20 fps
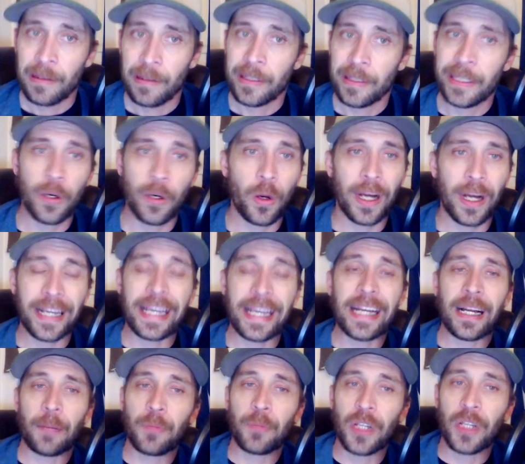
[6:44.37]
Again,
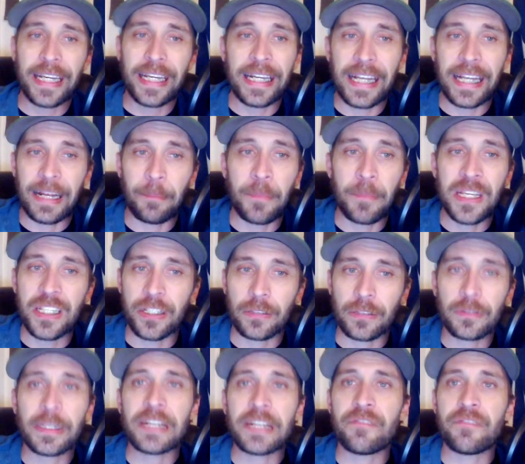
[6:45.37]
I'm looking at Missouri.